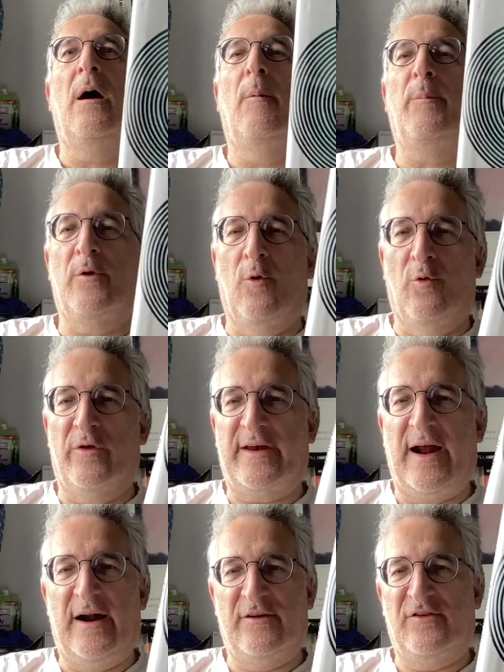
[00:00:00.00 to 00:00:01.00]
but all the
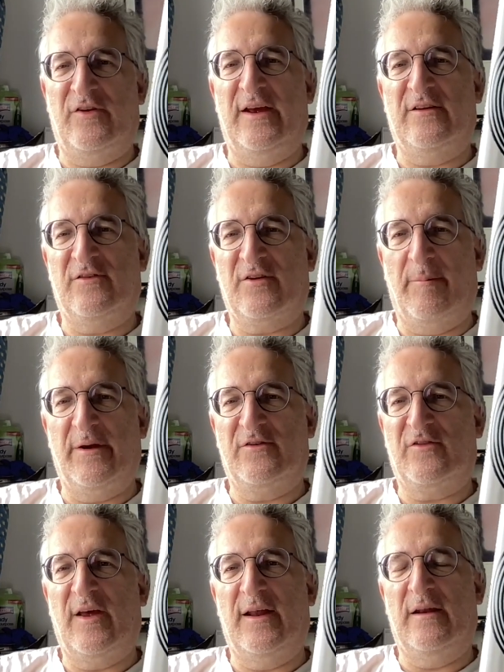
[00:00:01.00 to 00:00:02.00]
characters here to some
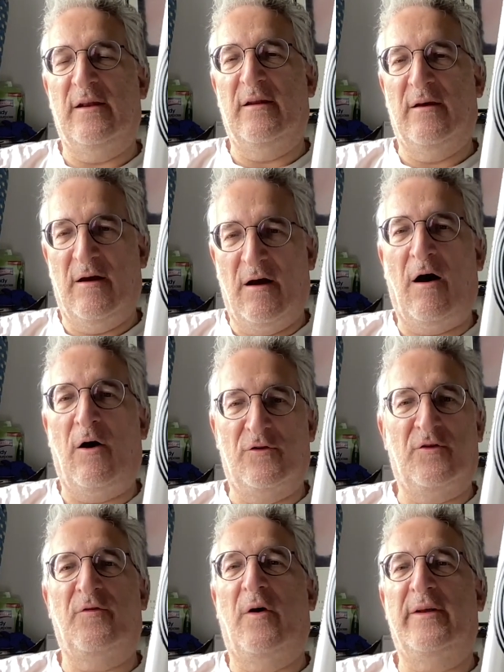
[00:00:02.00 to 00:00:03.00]
extent are
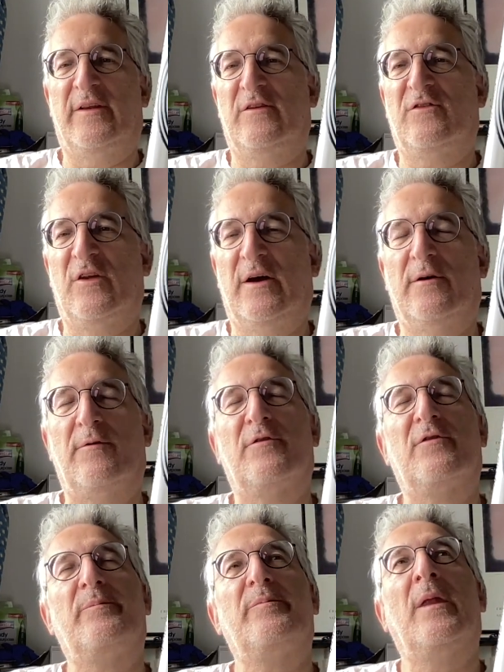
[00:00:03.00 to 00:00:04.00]
divided
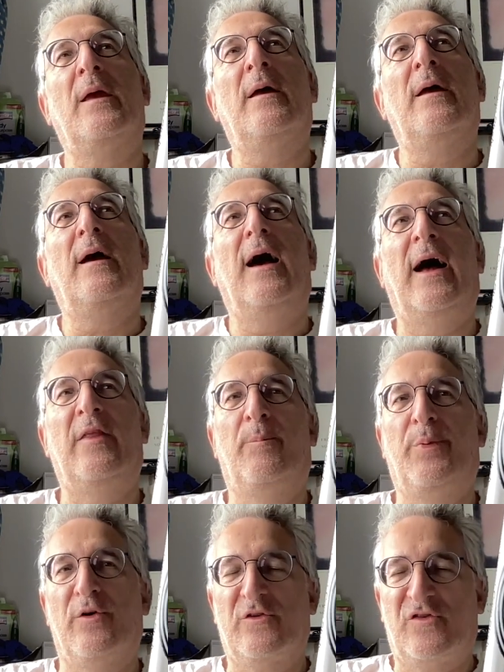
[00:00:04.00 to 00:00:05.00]
cells and the book